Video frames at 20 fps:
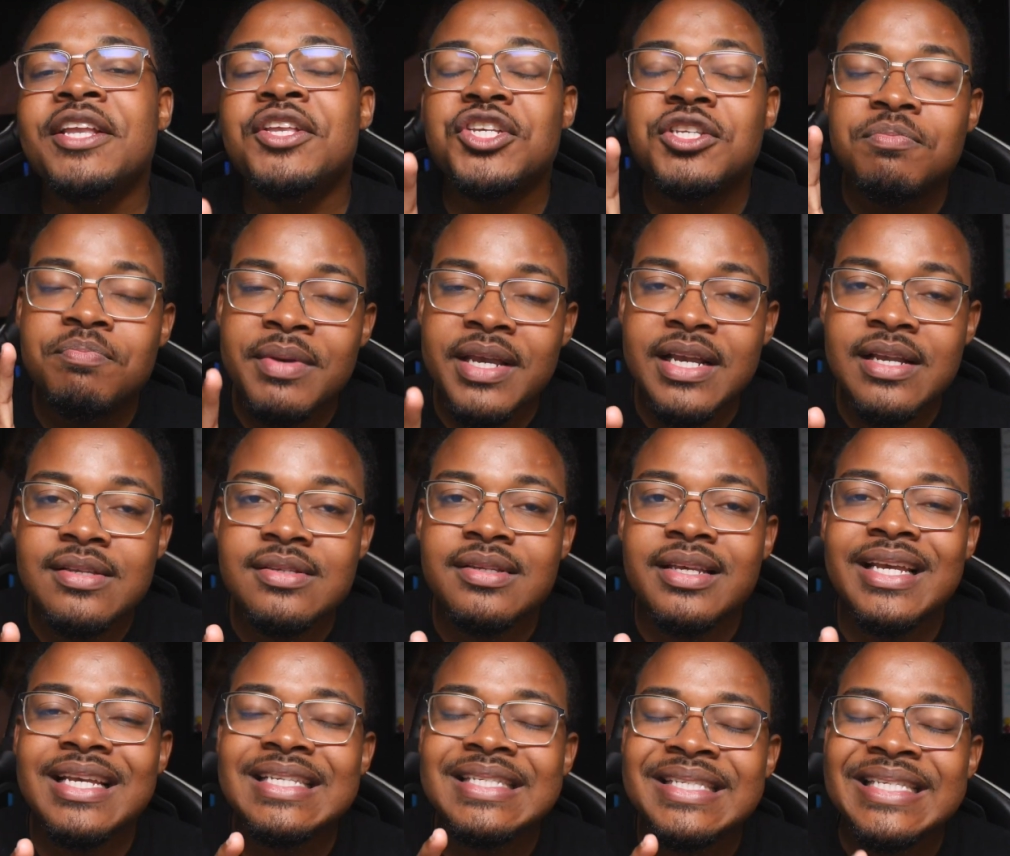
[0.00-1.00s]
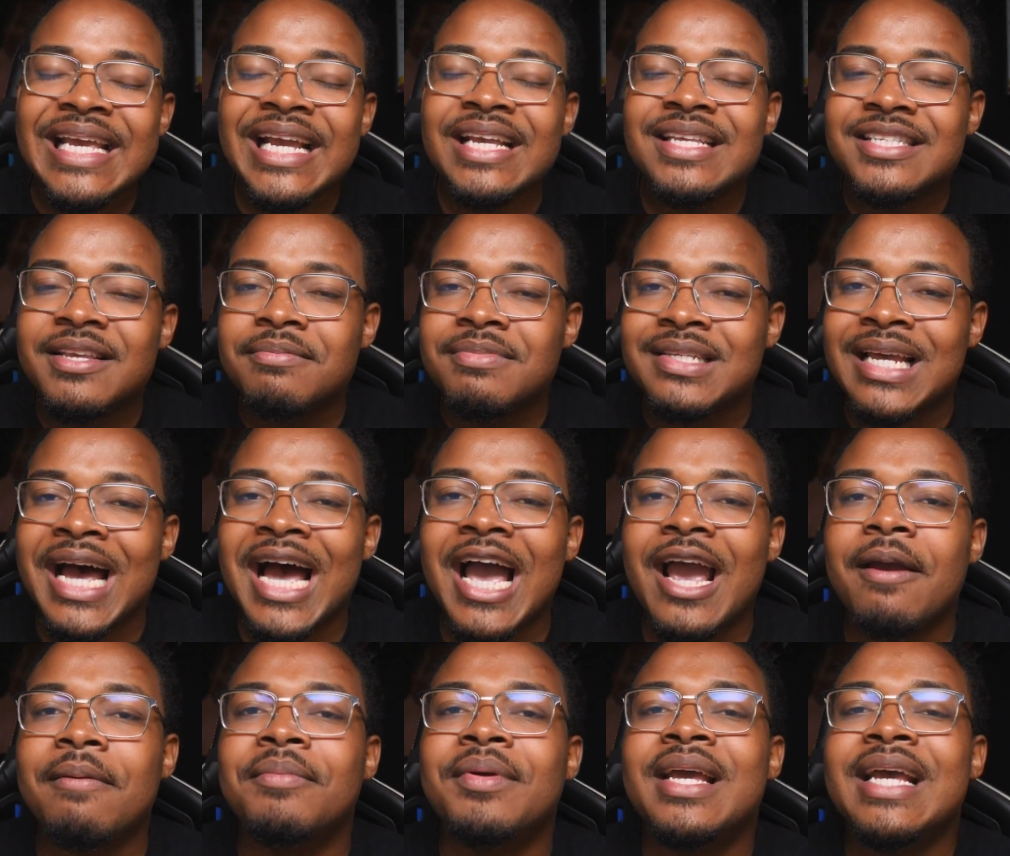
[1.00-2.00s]
It just means it's taking some
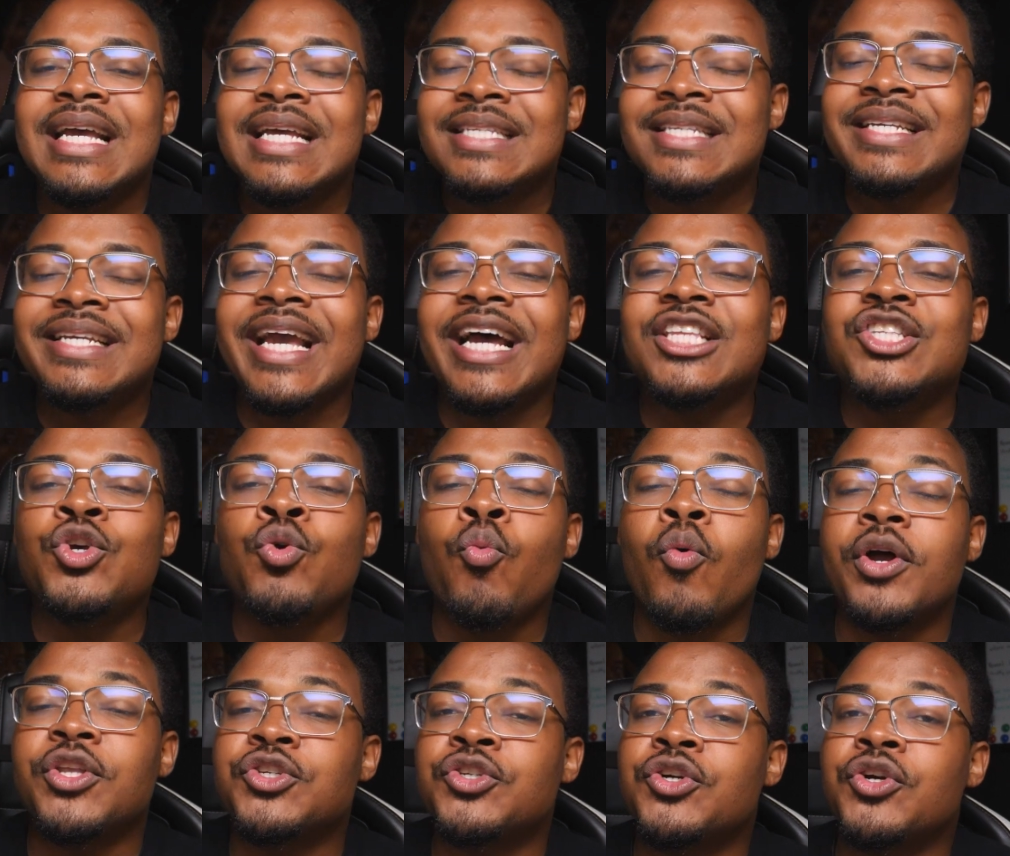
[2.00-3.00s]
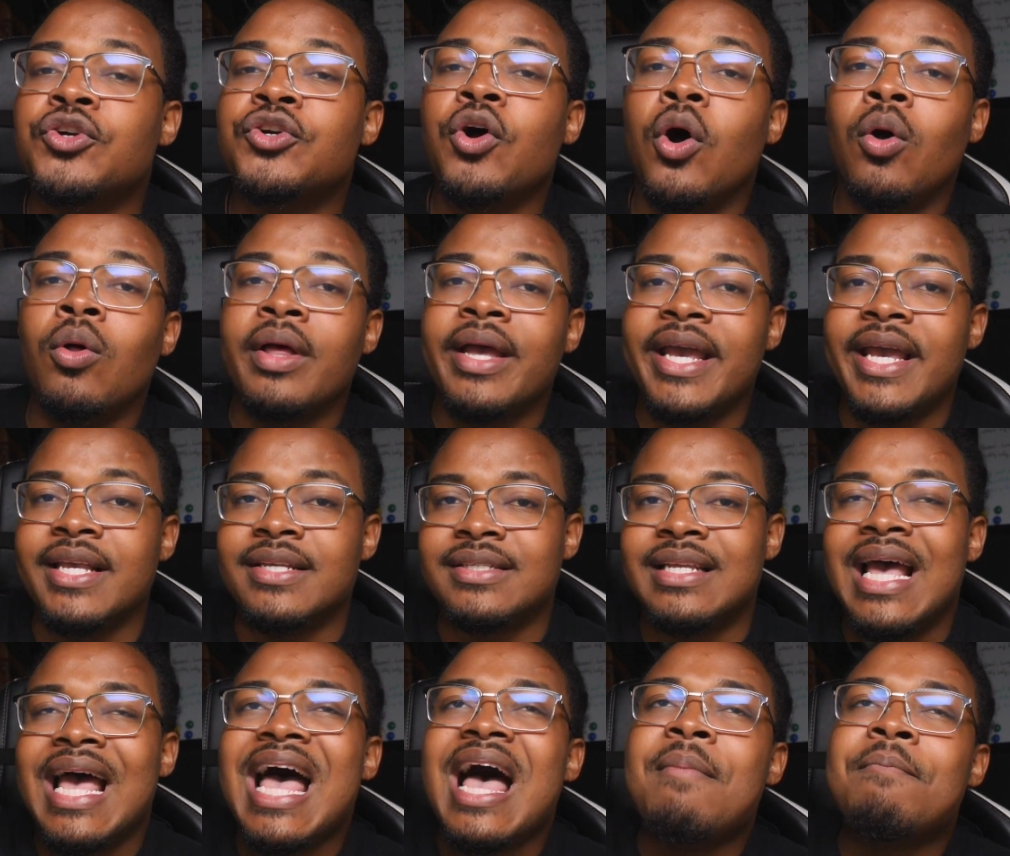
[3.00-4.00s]
time to get to what your goal is.